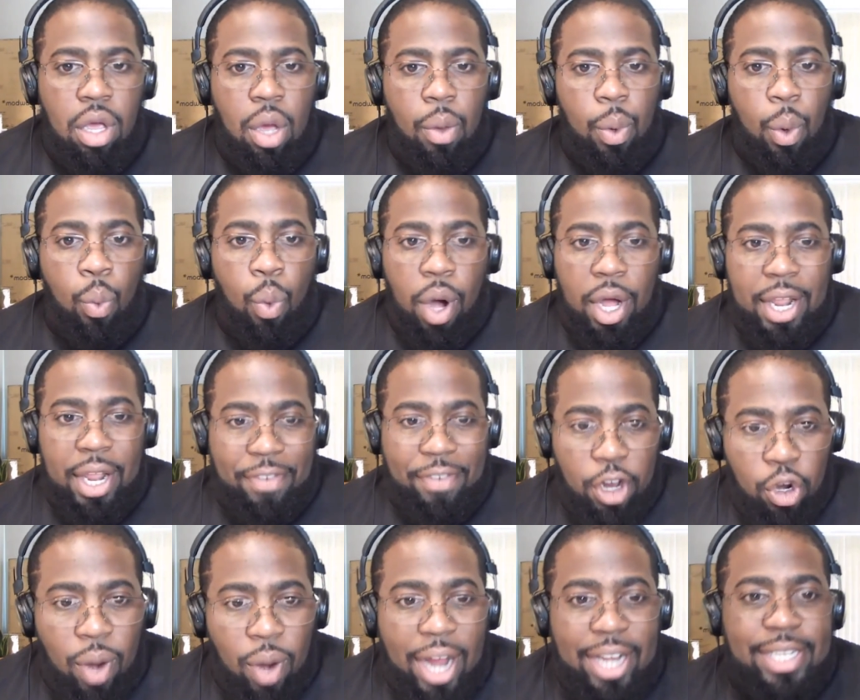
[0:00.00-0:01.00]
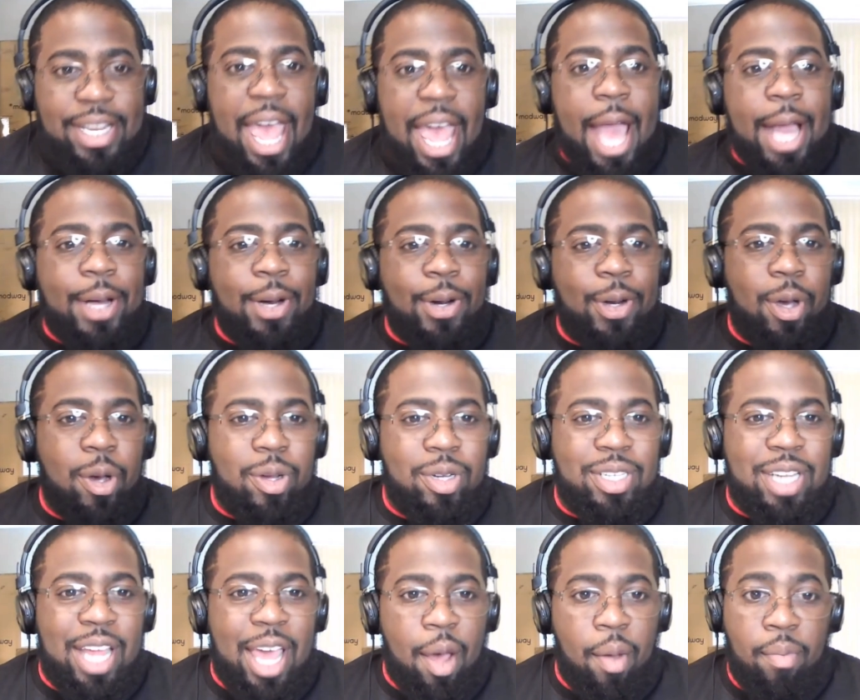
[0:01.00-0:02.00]
well, what if your right tackle goes
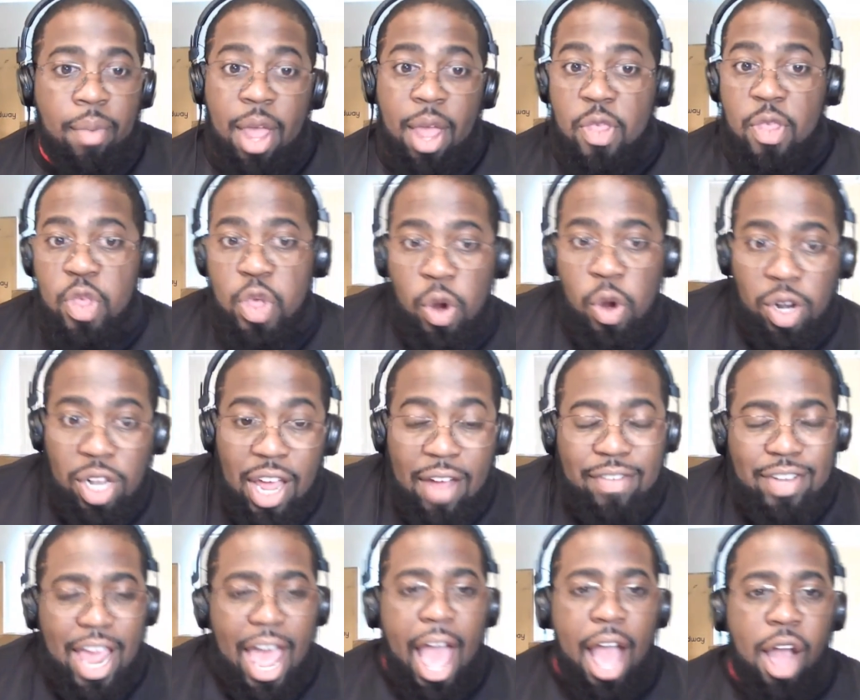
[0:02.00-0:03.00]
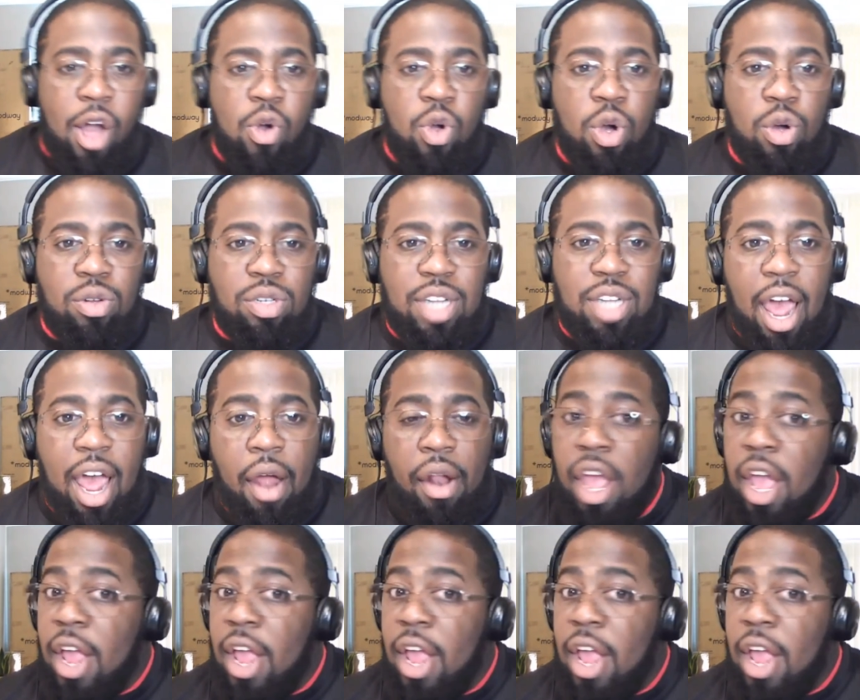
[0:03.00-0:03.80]
down? If your left tackle goes down?